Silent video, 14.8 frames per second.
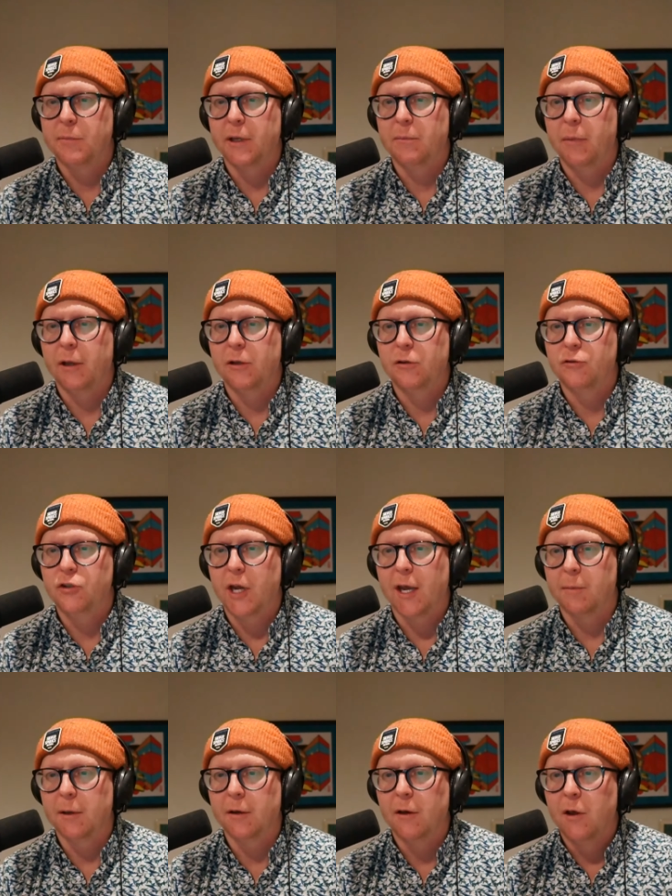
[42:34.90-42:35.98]
played by Hugh
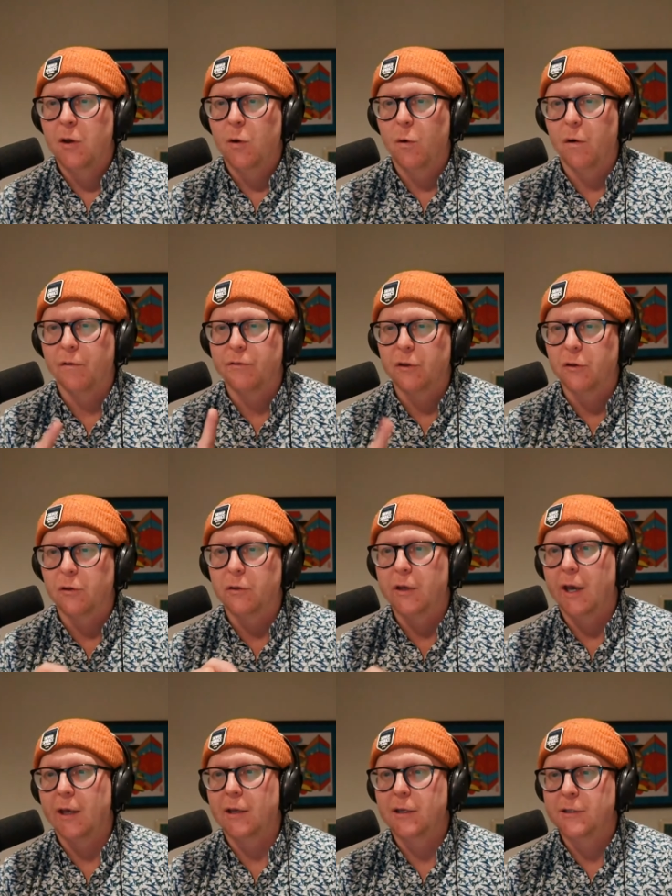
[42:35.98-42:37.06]
Jackman or if the good
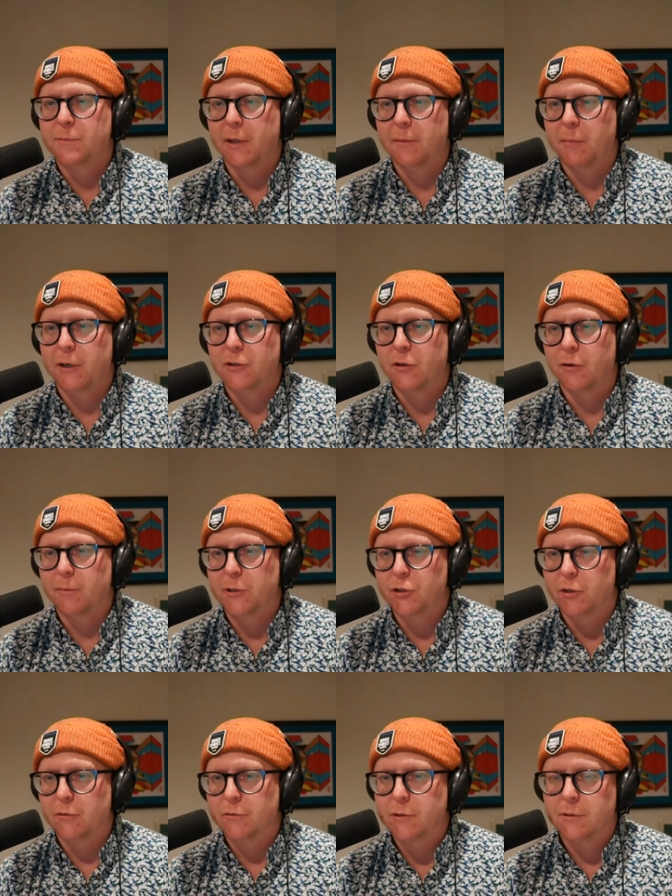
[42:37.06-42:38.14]
guy is played by Toby
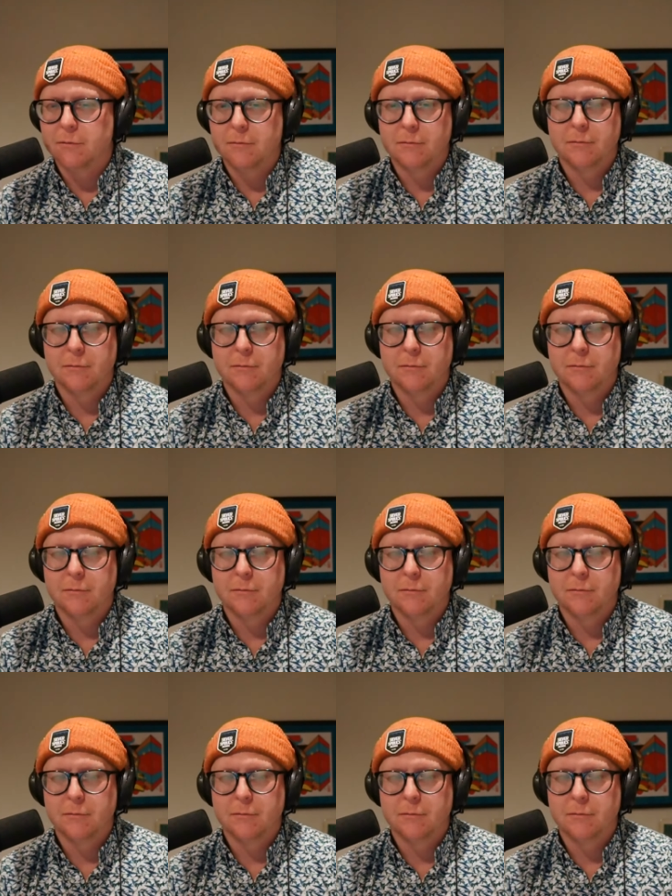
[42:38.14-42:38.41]
Jones.